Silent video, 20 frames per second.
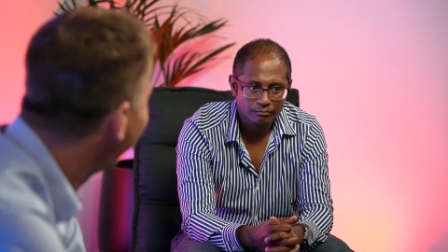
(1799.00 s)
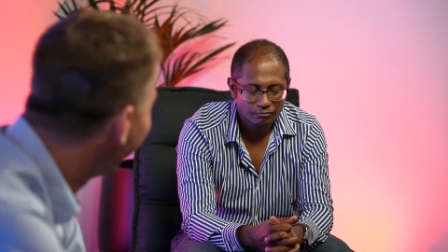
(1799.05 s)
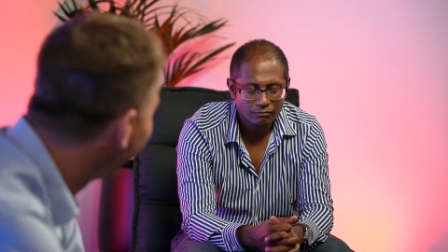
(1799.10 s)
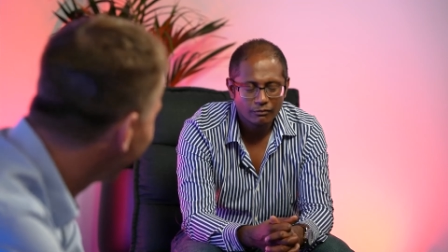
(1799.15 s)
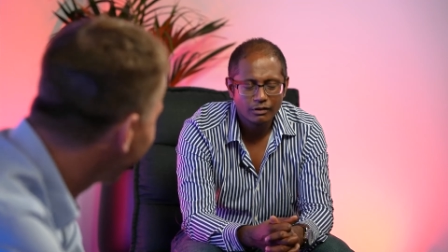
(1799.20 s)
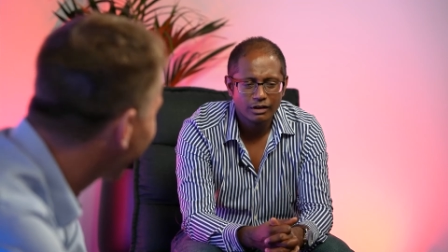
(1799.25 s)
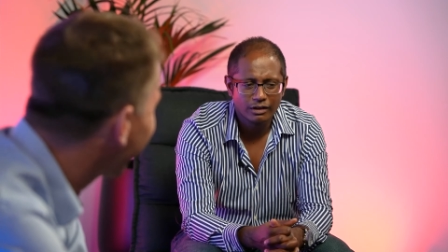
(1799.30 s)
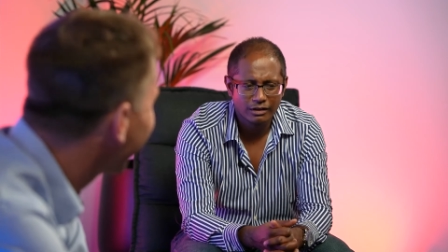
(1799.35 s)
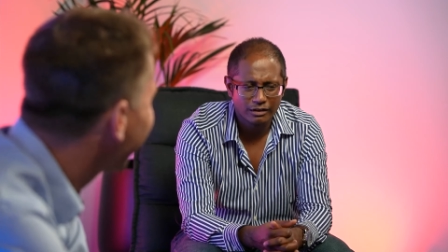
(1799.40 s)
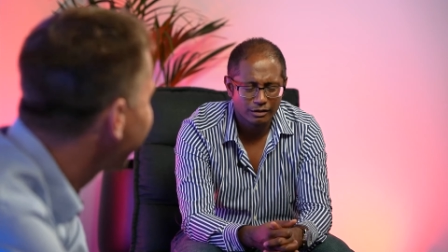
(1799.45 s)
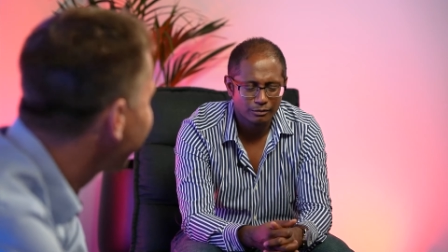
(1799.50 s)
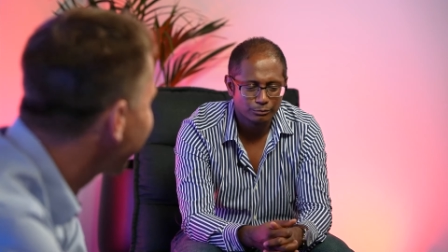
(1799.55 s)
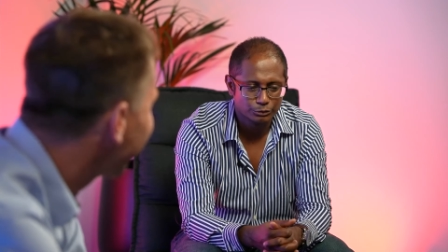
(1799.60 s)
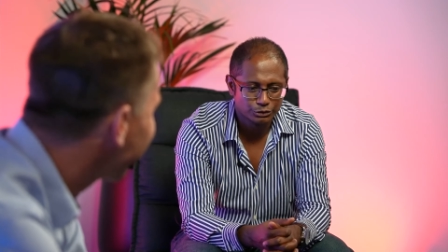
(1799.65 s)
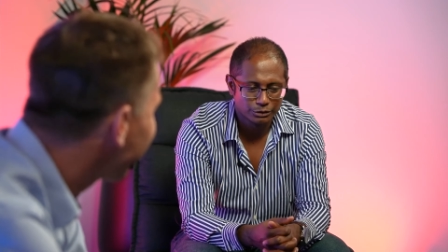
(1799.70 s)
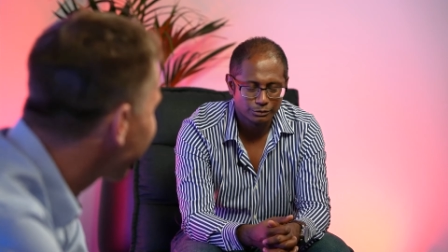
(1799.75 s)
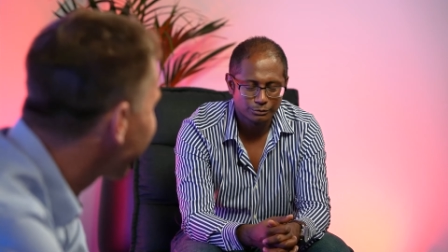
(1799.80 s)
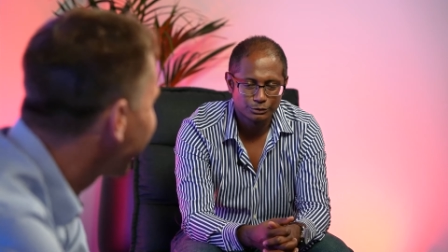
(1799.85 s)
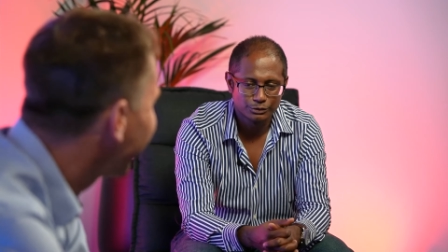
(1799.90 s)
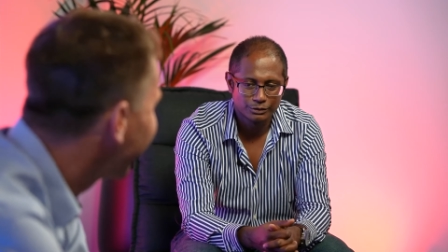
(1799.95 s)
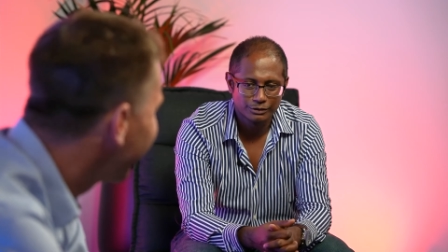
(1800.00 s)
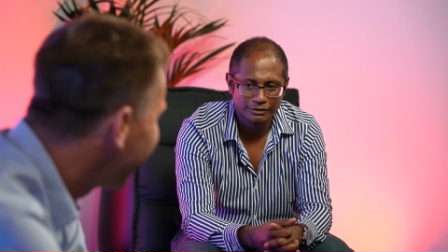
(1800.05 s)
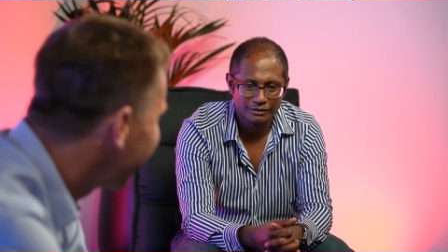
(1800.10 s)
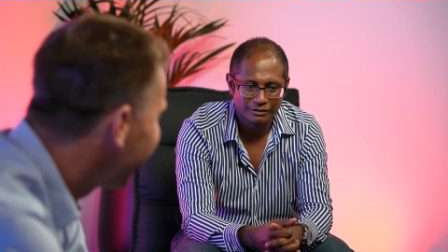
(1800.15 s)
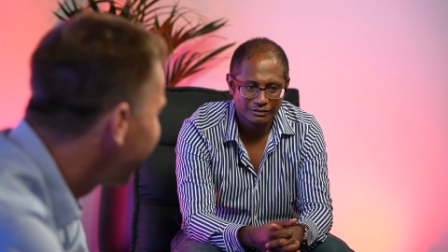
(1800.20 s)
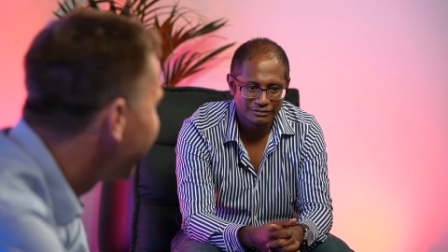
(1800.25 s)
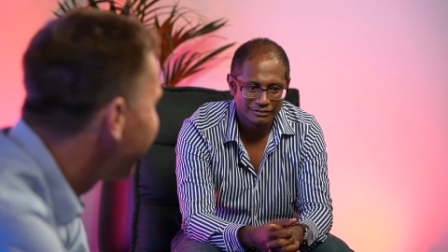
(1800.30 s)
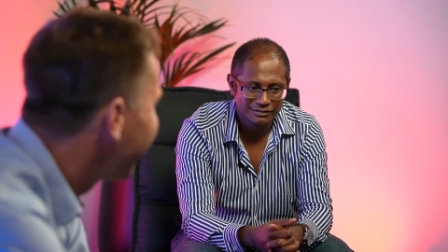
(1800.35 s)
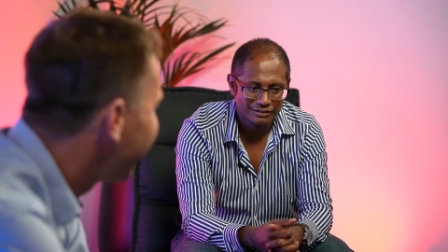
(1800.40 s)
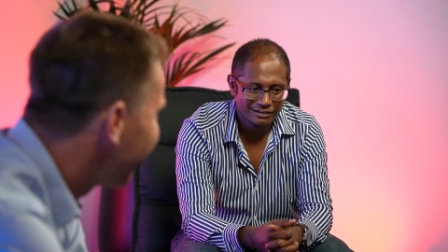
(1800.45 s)
Yeah, I'm sure
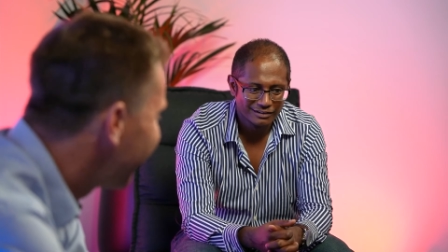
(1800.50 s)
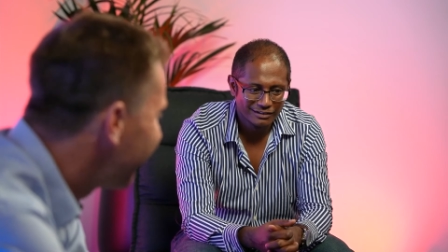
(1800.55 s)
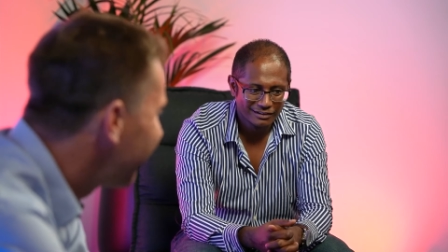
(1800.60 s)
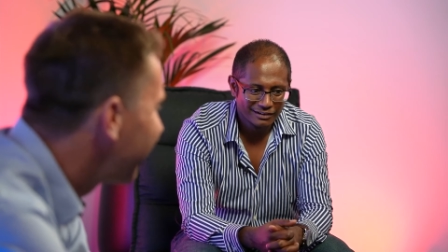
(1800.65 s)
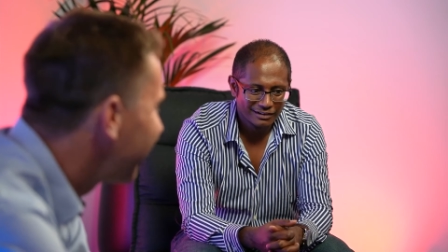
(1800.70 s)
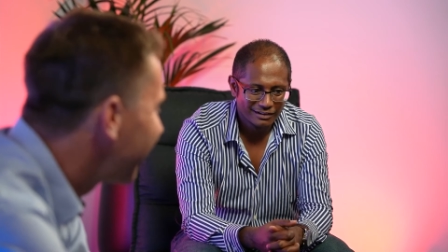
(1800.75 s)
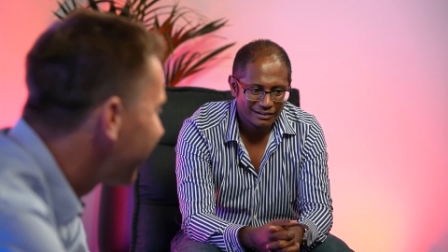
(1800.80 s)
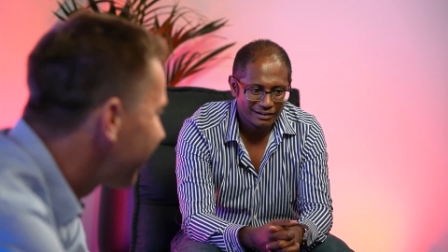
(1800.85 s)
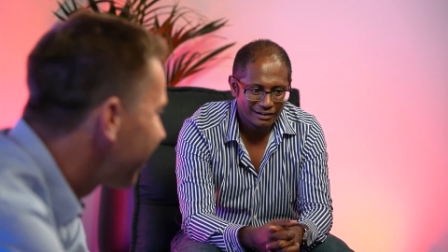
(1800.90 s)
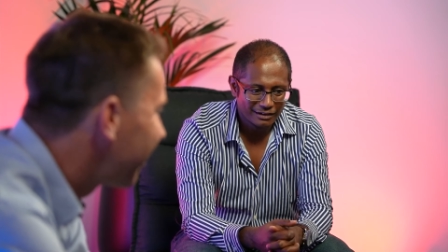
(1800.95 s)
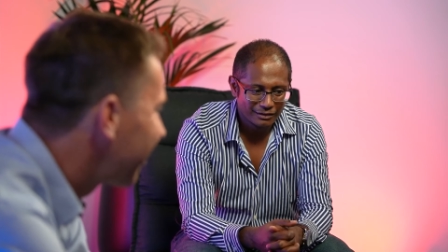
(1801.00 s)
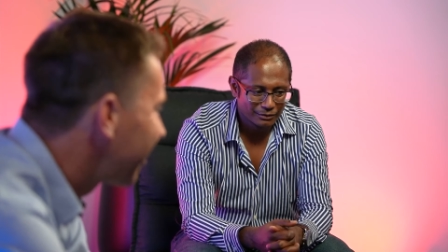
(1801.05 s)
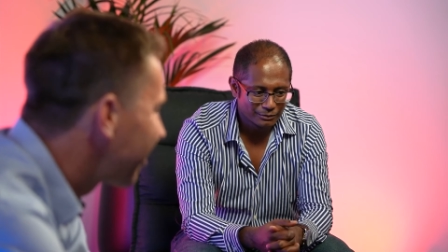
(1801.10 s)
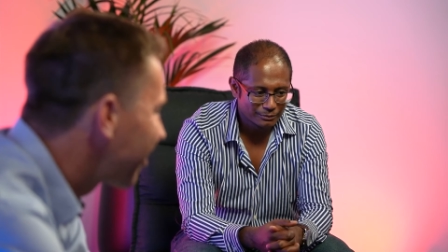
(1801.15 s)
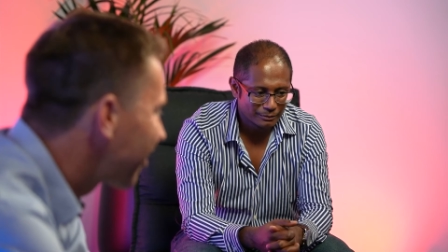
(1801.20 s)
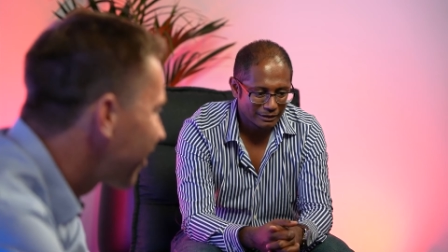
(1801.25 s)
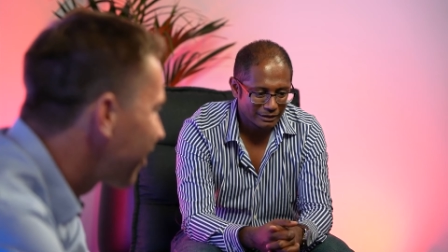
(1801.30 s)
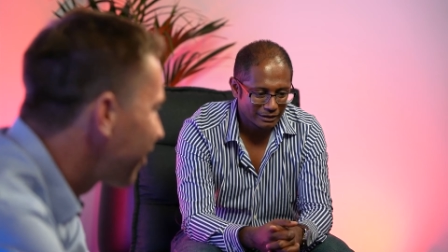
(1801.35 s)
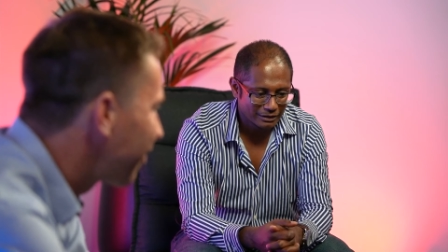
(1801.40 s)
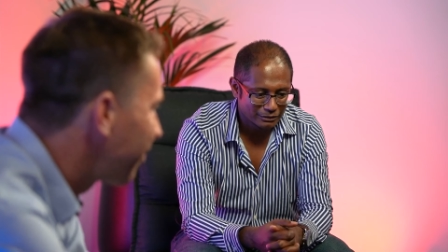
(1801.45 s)
there is. Anyways, mate, it's